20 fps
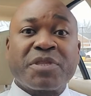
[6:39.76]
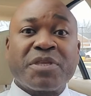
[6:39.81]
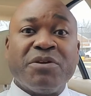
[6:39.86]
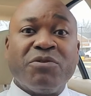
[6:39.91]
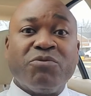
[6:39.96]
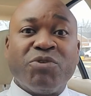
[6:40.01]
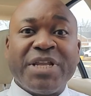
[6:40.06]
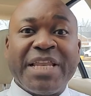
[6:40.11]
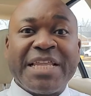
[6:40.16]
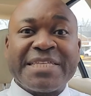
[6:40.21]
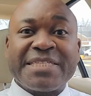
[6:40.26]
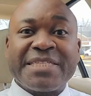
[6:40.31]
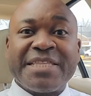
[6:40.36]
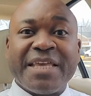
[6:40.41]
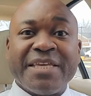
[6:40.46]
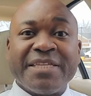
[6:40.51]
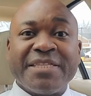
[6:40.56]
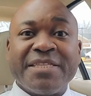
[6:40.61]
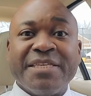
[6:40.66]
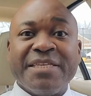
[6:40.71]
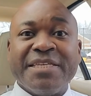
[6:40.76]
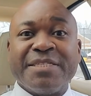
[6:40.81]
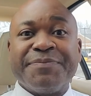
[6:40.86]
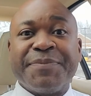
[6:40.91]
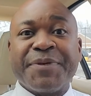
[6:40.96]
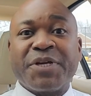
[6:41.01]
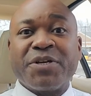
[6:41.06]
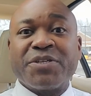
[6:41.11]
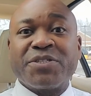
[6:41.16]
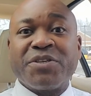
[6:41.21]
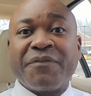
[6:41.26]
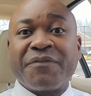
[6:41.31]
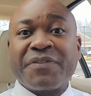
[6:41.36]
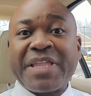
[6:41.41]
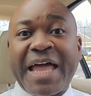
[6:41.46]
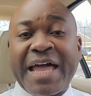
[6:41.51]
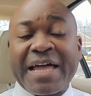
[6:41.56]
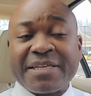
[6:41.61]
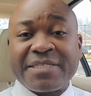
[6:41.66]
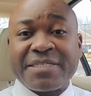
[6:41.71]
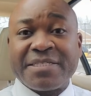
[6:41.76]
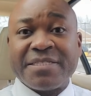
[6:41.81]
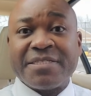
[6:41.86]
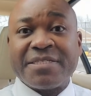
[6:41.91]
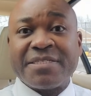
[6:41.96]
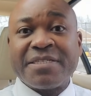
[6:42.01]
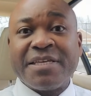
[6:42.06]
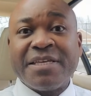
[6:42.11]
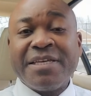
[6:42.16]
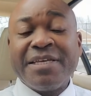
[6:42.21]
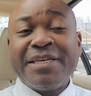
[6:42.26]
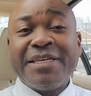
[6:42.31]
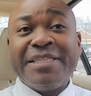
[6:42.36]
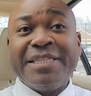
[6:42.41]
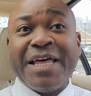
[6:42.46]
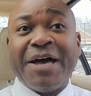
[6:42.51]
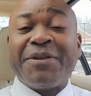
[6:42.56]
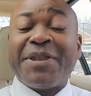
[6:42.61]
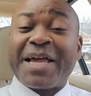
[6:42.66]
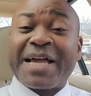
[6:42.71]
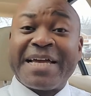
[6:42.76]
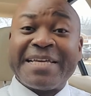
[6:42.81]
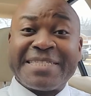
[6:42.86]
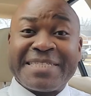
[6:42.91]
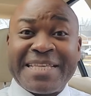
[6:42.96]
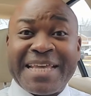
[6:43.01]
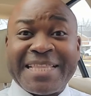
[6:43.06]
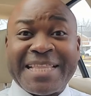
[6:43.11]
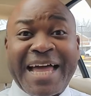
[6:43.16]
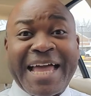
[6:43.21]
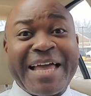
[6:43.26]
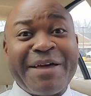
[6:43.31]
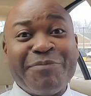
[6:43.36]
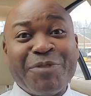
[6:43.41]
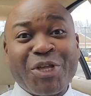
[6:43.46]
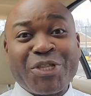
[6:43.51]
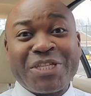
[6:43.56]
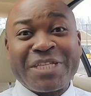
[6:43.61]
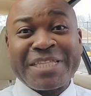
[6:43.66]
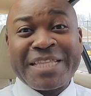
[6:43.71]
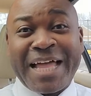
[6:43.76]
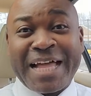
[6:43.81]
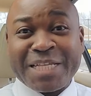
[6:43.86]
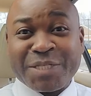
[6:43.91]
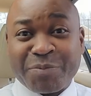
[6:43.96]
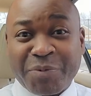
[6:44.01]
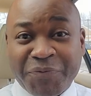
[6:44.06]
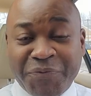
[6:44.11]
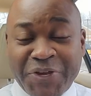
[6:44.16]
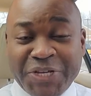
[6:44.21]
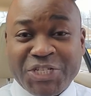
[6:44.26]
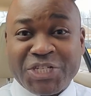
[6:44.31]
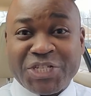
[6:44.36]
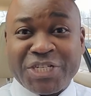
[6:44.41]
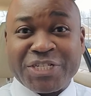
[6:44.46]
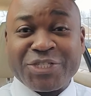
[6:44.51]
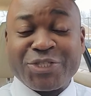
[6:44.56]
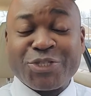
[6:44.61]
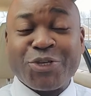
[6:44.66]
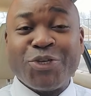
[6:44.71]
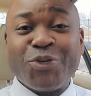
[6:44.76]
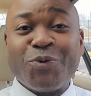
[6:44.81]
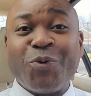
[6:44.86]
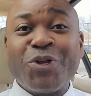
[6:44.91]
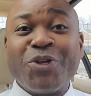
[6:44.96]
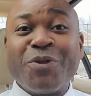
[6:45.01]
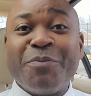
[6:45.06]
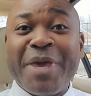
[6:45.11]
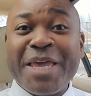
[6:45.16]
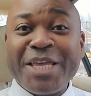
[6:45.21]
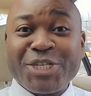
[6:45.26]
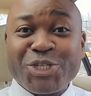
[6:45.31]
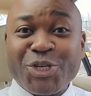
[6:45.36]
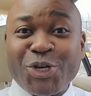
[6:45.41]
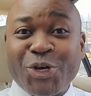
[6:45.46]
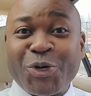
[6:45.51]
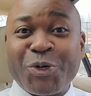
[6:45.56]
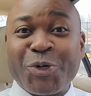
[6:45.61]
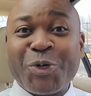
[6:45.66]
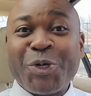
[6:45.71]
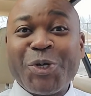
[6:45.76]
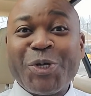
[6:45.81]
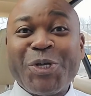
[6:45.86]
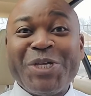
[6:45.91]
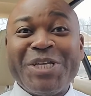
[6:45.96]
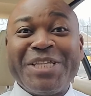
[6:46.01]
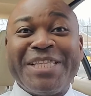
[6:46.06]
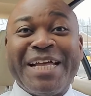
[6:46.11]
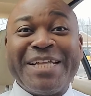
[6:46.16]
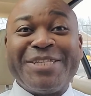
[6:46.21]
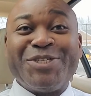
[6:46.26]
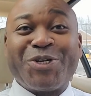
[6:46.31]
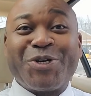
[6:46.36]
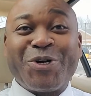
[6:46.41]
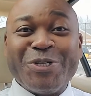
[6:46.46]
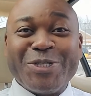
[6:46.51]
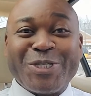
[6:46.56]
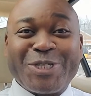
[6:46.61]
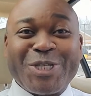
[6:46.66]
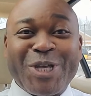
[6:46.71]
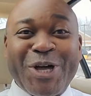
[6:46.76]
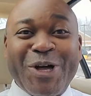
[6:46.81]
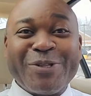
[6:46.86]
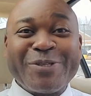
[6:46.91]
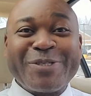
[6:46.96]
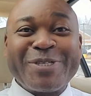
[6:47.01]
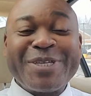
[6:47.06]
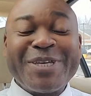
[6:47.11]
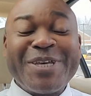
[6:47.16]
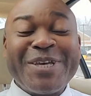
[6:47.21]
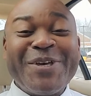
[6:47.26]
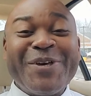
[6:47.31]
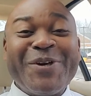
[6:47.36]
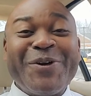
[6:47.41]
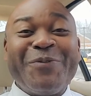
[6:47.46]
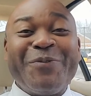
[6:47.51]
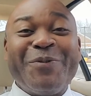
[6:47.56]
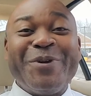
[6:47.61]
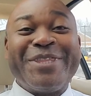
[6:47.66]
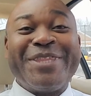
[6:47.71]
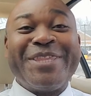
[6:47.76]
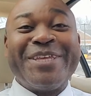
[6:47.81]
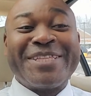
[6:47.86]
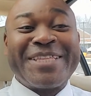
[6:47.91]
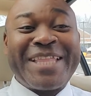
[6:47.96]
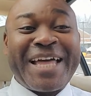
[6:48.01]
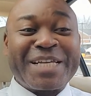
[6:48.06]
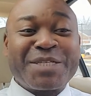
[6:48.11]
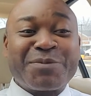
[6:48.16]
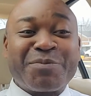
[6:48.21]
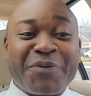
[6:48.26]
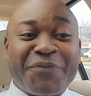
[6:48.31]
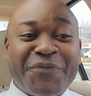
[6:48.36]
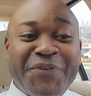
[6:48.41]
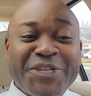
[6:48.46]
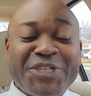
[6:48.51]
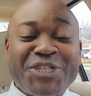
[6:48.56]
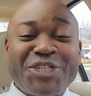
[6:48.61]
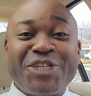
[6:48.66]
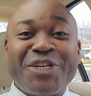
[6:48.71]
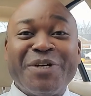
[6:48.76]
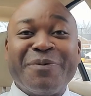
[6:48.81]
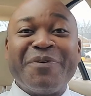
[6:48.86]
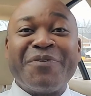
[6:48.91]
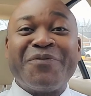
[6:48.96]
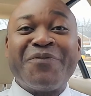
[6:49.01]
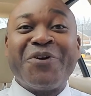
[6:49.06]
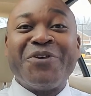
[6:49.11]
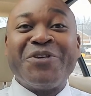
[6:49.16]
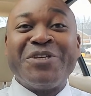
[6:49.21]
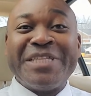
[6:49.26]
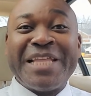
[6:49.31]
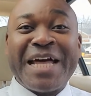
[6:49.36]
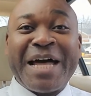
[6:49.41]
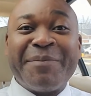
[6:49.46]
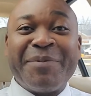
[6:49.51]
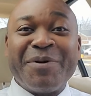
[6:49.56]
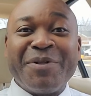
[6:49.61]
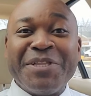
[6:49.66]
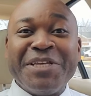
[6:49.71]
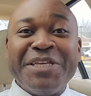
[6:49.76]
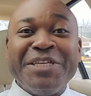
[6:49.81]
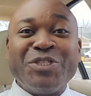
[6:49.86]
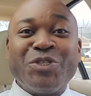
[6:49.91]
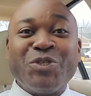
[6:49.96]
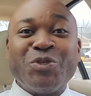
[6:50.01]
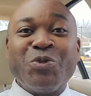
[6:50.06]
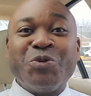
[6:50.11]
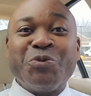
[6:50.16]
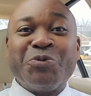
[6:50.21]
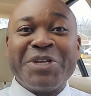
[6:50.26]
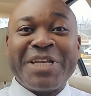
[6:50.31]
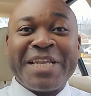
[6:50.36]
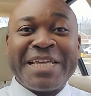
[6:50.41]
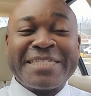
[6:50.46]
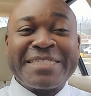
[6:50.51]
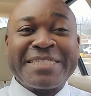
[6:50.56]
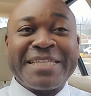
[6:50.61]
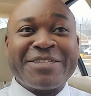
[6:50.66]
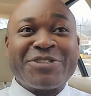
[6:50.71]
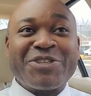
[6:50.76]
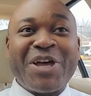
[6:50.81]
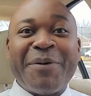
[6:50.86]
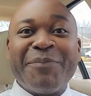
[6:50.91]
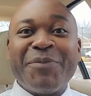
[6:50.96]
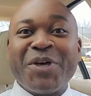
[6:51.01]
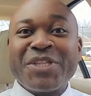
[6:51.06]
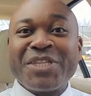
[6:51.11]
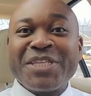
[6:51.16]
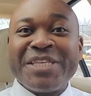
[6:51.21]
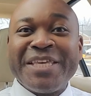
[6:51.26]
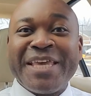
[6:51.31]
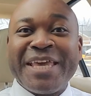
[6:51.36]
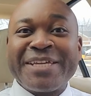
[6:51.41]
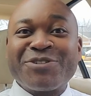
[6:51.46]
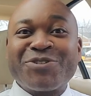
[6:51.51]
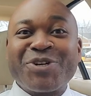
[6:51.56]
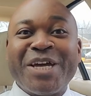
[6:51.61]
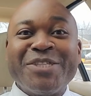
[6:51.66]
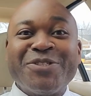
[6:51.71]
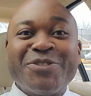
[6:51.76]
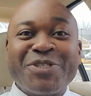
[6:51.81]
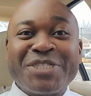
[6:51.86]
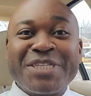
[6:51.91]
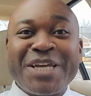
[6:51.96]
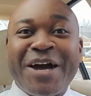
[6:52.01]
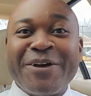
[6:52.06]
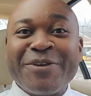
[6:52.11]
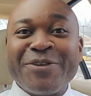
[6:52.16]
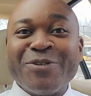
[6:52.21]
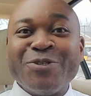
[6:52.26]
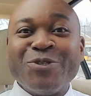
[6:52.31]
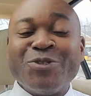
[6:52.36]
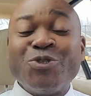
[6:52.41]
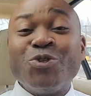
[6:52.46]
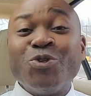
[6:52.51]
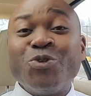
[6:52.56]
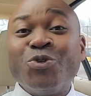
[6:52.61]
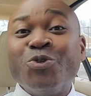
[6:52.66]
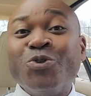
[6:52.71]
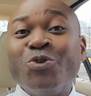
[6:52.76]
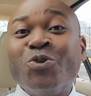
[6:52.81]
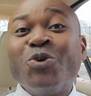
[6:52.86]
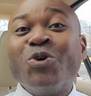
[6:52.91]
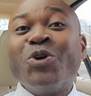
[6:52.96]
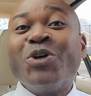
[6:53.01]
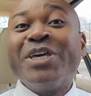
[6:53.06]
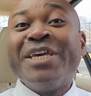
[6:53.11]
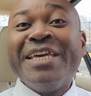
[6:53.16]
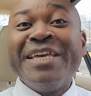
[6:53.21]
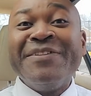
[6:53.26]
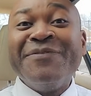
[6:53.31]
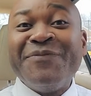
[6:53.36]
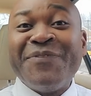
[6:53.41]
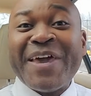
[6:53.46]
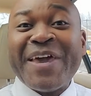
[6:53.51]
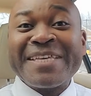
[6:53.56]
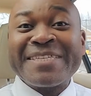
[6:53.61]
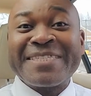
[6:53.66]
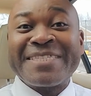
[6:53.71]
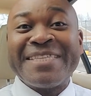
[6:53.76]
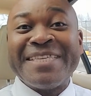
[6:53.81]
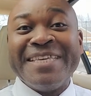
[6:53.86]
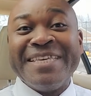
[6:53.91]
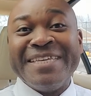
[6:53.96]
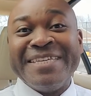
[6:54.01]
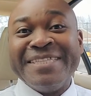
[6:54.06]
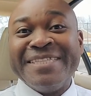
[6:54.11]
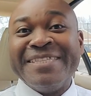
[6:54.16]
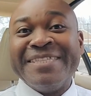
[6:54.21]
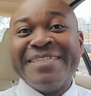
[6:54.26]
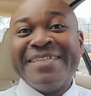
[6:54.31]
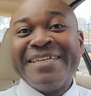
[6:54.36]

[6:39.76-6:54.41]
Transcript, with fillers: real estate, is because of taxes. Now, like I said, I am not a tax professional, so you want to make sure that you consult with a tax professional before you dabble into real estate. So I'm not here trying to tell you to invest in